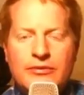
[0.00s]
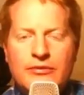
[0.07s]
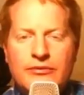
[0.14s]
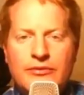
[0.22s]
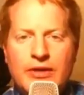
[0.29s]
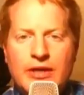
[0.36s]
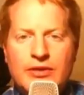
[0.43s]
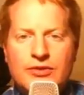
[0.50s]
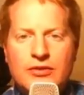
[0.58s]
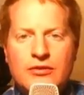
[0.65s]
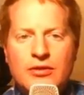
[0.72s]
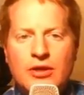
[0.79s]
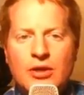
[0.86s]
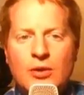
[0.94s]
of the
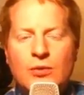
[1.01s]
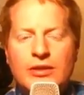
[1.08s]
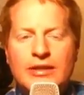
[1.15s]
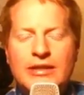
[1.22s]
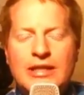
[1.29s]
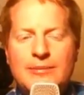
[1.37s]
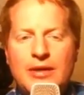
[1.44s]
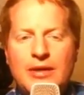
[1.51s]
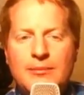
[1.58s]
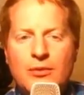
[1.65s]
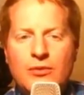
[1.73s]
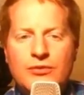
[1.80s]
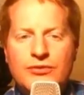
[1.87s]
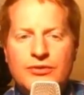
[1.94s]
fraction? Well, I need my
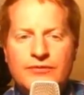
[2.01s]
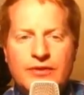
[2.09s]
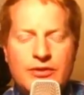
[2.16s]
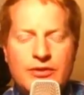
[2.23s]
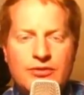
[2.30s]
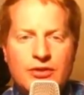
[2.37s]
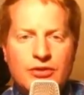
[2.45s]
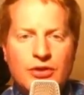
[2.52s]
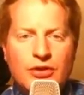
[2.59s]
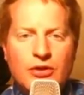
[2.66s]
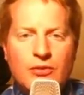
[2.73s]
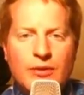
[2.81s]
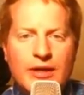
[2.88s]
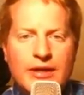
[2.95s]
moles of nitrogen to go
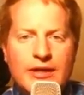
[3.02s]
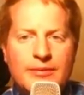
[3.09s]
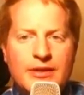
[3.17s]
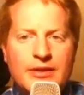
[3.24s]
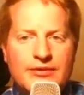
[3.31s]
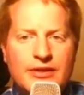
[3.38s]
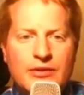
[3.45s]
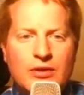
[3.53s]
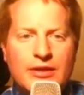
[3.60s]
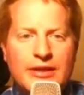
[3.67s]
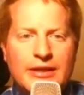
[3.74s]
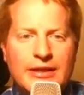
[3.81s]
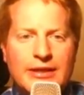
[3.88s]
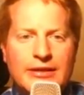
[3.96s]
away because I
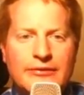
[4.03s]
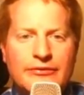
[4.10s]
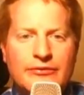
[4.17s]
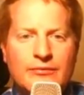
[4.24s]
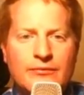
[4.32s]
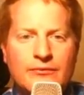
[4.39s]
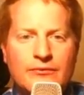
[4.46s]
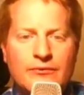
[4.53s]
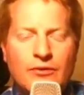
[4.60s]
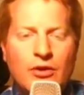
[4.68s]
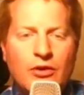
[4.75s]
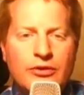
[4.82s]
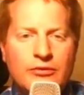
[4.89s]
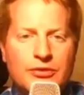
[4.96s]
want to have
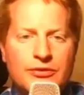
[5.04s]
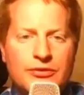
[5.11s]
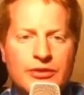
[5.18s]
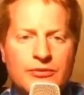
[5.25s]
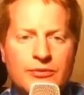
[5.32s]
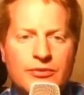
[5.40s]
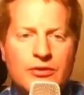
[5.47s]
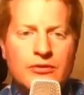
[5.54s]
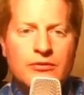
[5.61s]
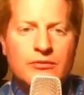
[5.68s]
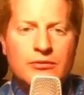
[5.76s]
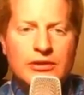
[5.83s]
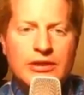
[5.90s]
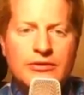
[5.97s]
volume units, which
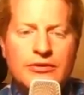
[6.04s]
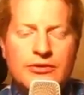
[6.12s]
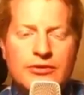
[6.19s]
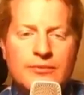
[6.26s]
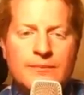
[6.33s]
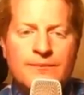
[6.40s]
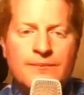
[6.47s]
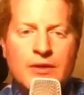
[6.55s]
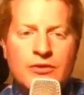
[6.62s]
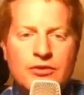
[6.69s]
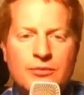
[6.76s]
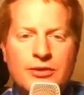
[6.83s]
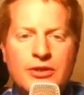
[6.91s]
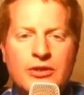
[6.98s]
are liters.
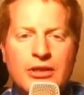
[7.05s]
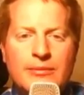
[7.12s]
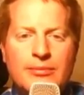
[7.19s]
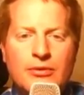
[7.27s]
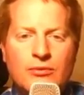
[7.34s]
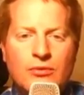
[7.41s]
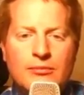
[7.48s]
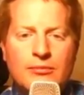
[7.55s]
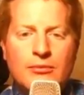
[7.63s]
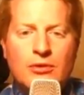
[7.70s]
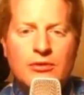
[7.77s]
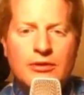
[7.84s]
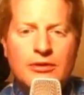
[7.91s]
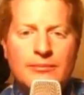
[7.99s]
So I'm going to go ahead and put 1
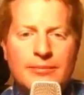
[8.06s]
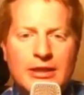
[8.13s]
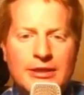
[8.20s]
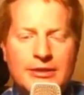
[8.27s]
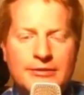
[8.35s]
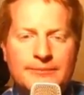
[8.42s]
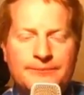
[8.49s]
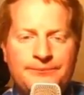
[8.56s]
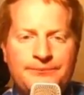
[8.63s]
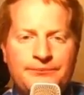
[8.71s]
mole on bottom.